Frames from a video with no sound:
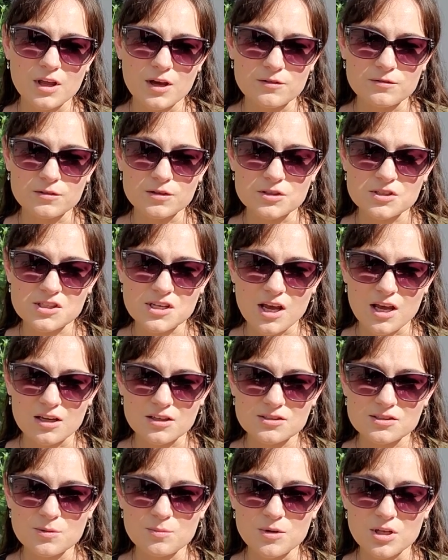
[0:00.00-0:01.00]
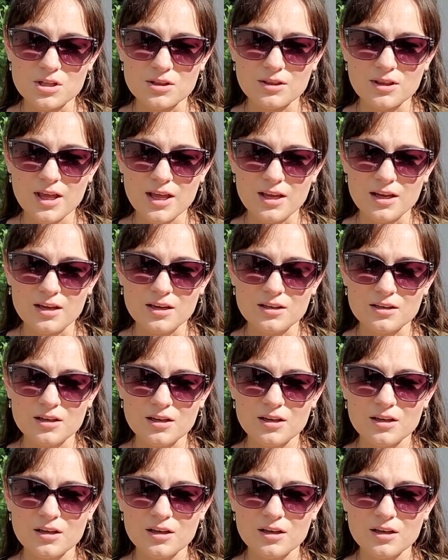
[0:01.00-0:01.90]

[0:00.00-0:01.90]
that first egg to be laid,